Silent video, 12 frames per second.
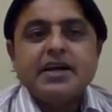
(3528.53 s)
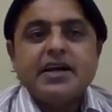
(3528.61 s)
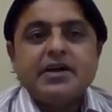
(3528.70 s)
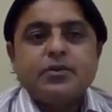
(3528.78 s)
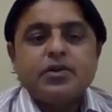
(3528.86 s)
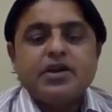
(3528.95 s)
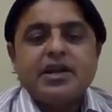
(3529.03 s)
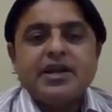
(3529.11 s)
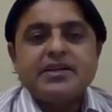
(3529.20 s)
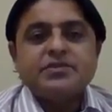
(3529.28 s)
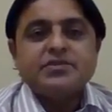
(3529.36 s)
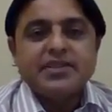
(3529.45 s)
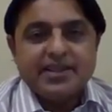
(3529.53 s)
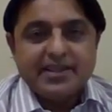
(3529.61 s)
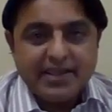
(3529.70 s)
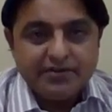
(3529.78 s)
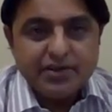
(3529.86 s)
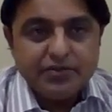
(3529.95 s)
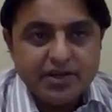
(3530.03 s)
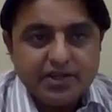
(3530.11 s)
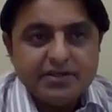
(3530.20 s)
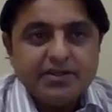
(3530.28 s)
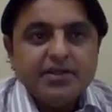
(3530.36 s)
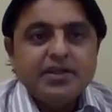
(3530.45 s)
I would like to thank
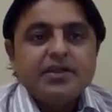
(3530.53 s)
everyone.